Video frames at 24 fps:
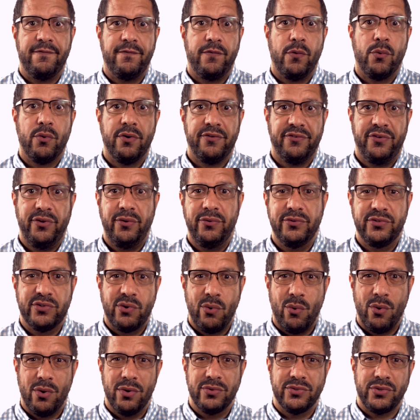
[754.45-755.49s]
4, and 2
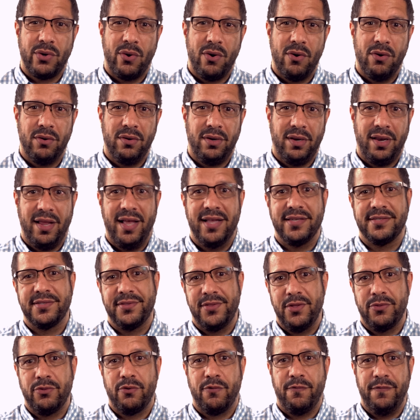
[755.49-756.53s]
scores are less
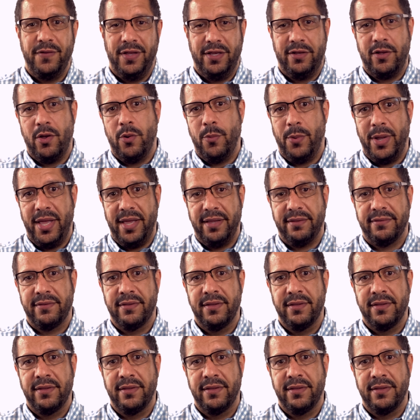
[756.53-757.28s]
than their FICO 8.